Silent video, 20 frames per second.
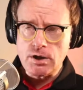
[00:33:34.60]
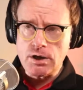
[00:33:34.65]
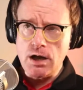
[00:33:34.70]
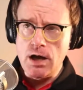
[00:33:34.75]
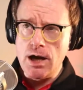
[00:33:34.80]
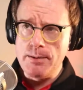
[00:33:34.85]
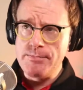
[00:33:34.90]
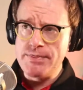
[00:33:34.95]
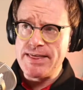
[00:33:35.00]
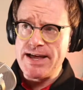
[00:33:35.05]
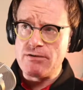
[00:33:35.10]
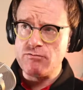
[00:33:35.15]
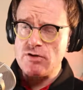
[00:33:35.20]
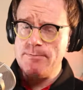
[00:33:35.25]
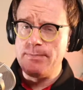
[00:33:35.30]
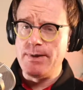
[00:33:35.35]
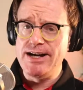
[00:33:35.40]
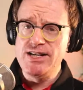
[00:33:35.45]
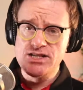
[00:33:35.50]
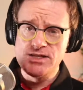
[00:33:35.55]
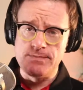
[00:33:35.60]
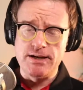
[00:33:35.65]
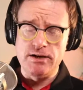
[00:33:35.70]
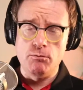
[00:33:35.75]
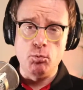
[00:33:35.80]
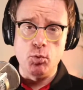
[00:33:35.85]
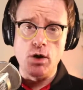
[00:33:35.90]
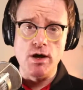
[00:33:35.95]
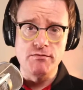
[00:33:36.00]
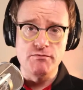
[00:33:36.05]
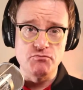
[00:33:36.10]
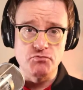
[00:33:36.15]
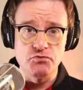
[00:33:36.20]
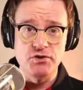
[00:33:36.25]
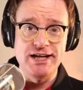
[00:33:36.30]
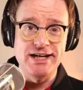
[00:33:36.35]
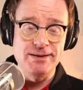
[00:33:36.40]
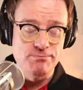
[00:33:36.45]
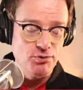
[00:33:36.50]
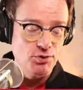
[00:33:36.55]
That reminds me one
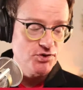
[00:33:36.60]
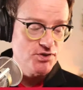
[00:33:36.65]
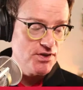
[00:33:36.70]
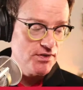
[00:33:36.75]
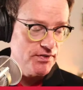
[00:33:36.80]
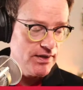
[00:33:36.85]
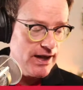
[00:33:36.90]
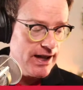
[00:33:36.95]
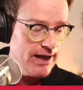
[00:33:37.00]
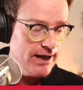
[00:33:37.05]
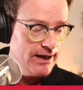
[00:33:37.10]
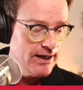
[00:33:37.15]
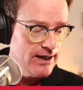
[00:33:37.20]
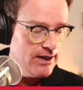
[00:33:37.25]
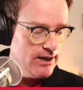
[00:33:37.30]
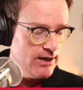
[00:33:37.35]
really important thing.